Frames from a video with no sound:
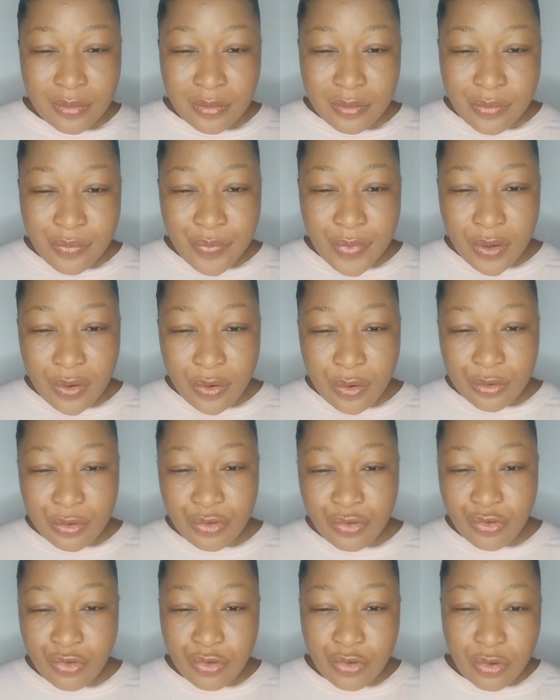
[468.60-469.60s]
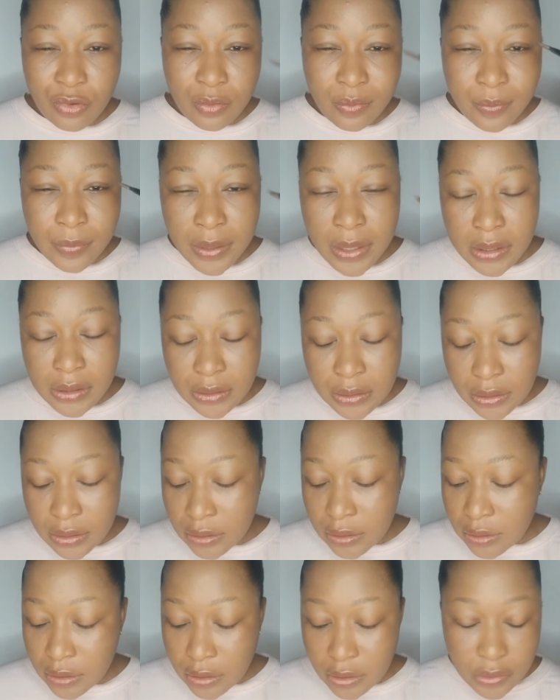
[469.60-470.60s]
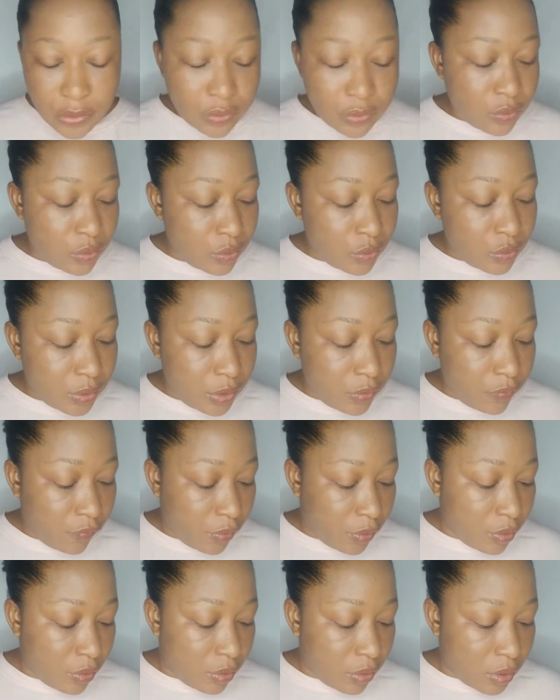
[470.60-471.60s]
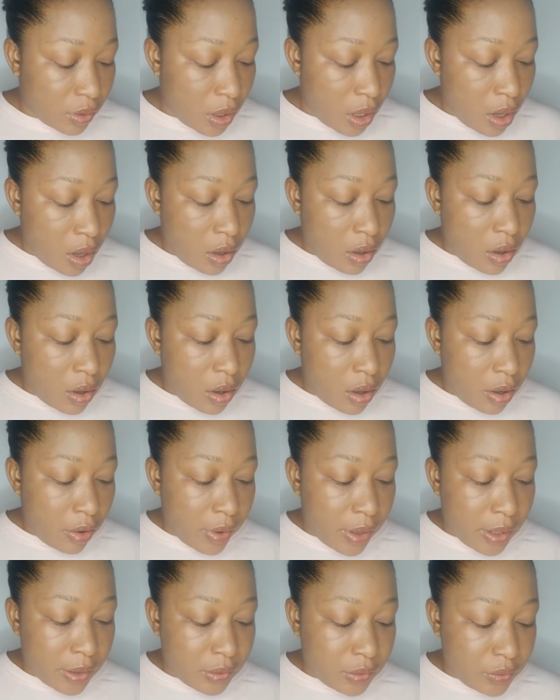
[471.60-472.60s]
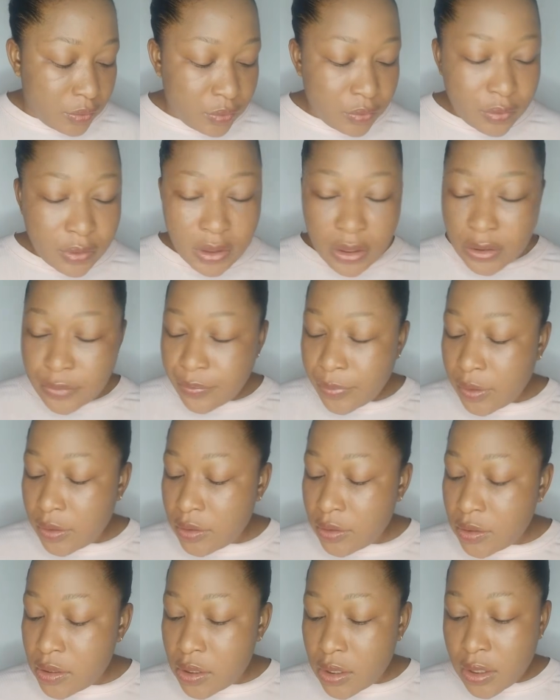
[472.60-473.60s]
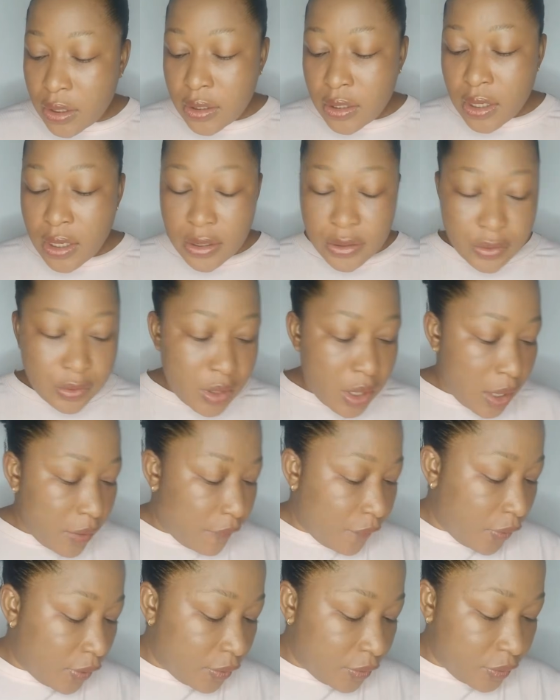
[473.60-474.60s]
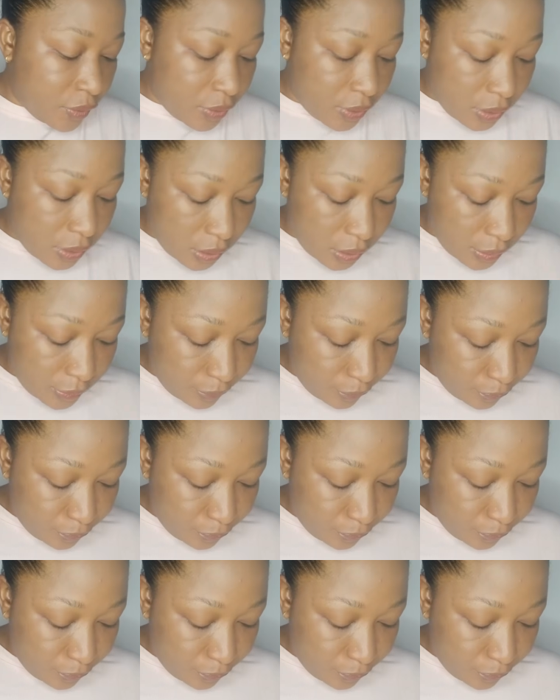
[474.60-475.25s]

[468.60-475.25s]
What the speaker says: be in control. Blending, it's so difficult. All right, so that being said, let's dive into the